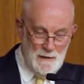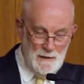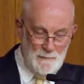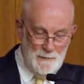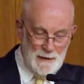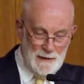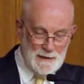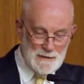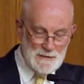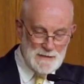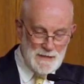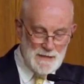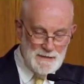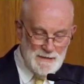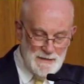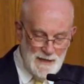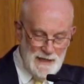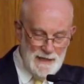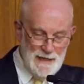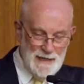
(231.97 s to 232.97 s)
because
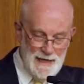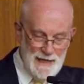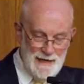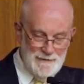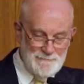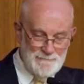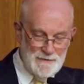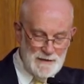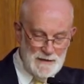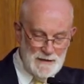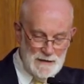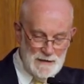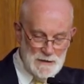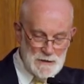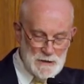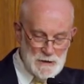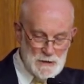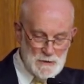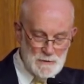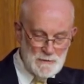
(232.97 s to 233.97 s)
they have the
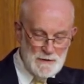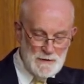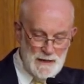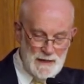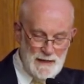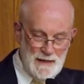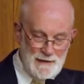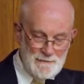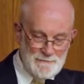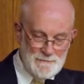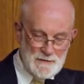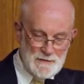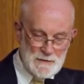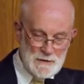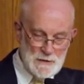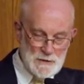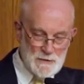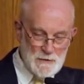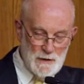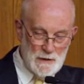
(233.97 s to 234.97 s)
issue, they have to
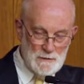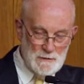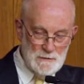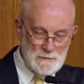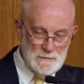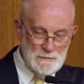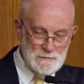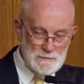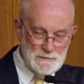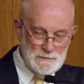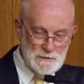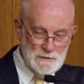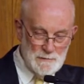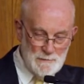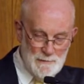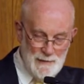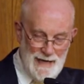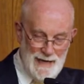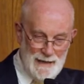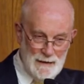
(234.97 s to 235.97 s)
struggle to
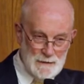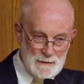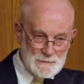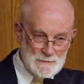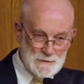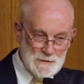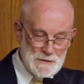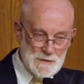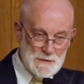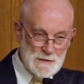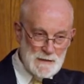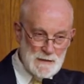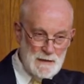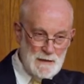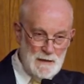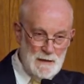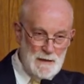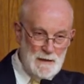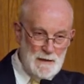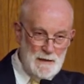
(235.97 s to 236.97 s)
balance
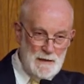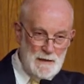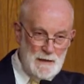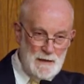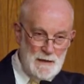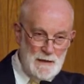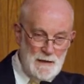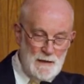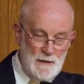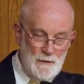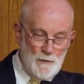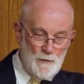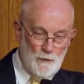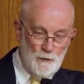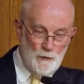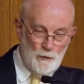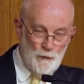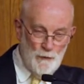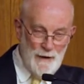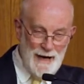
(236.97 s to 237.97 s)

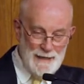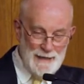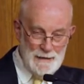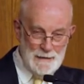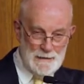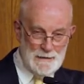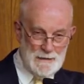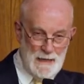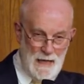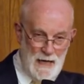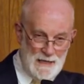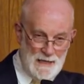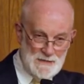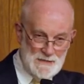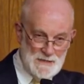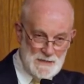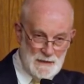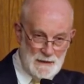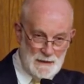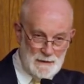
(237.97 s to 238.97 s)

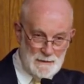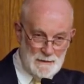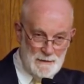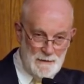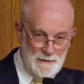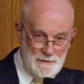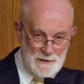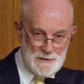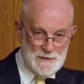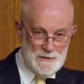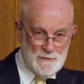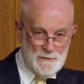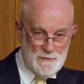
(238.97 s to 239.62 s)
recognizing this